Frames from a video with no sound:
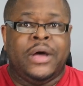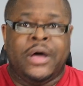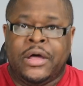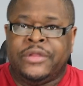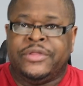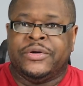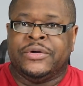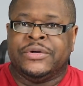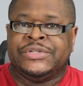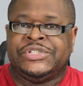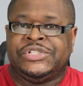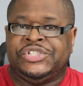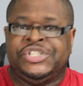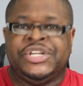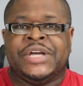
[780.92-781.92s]

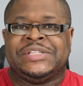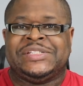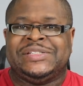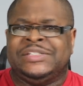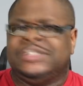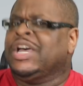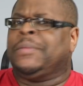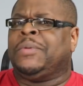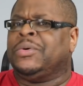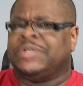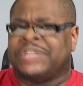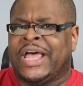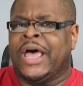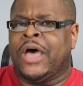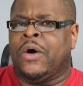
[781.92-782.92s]
others just double
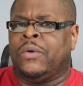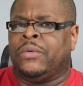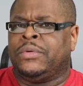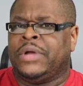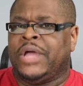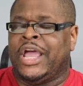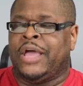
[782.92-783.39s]
down